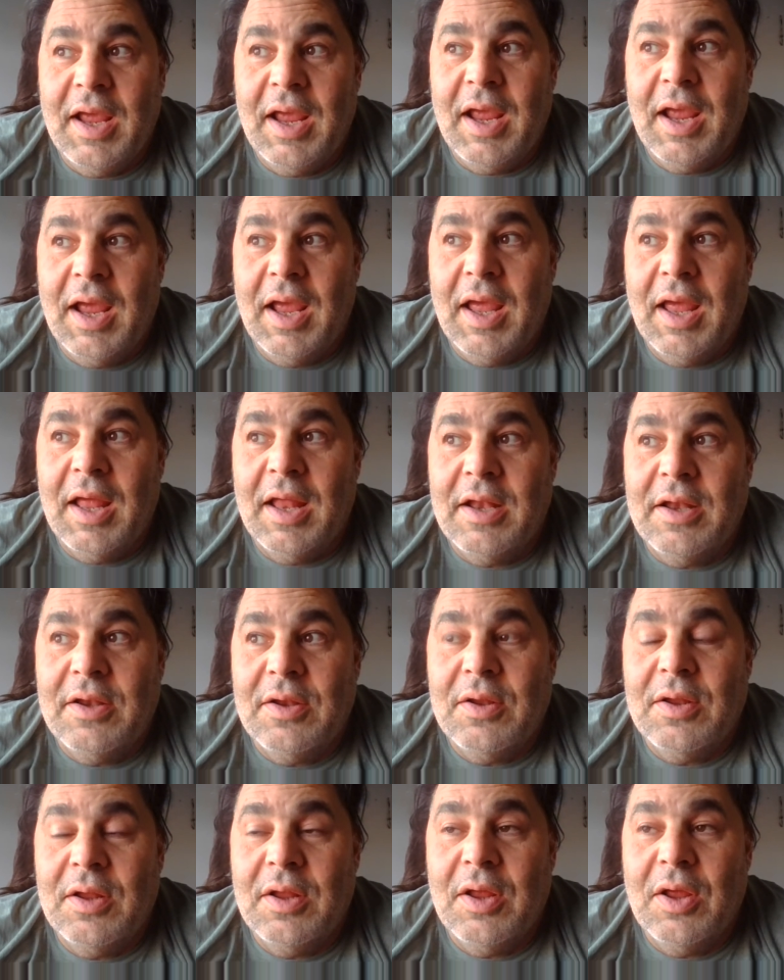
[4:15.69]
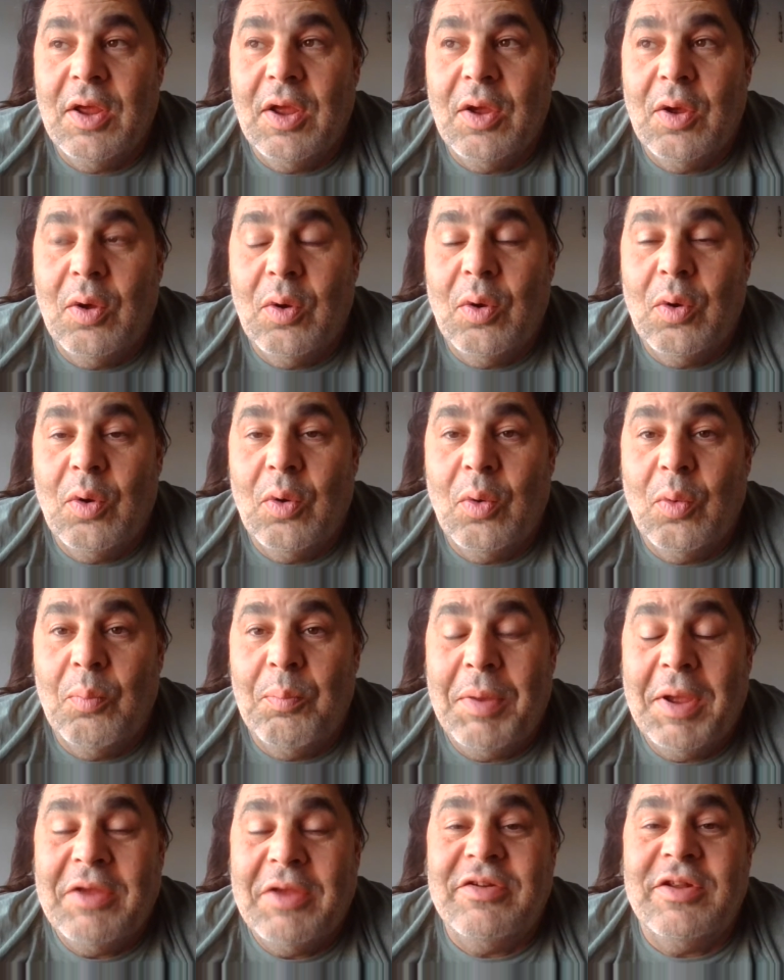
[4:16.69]
And
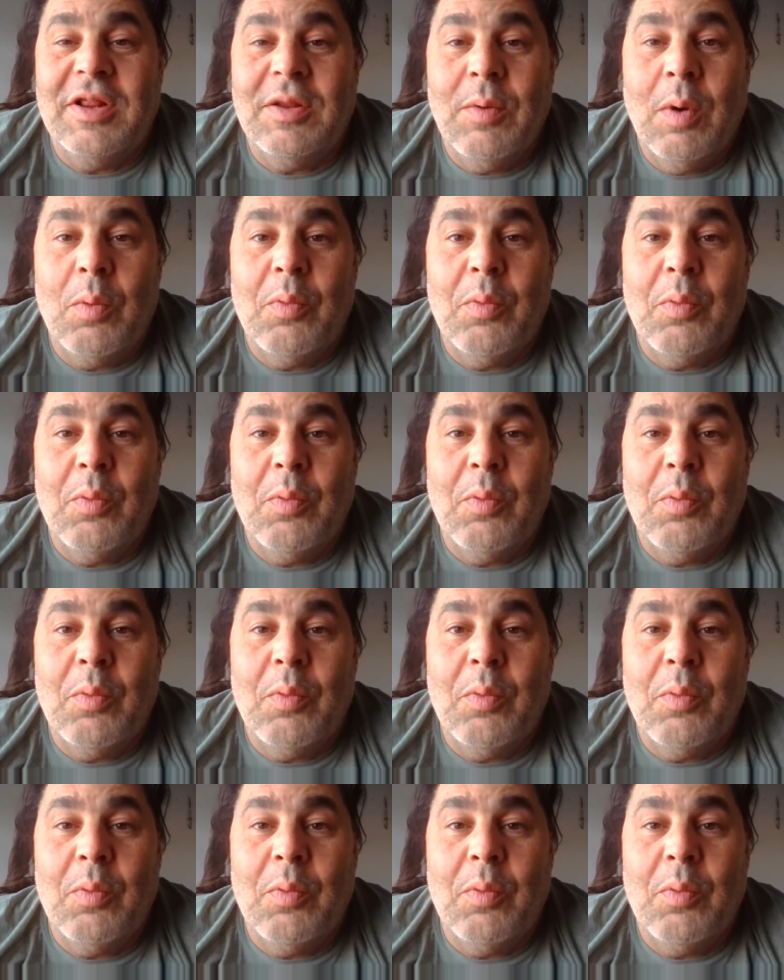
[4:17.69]
basically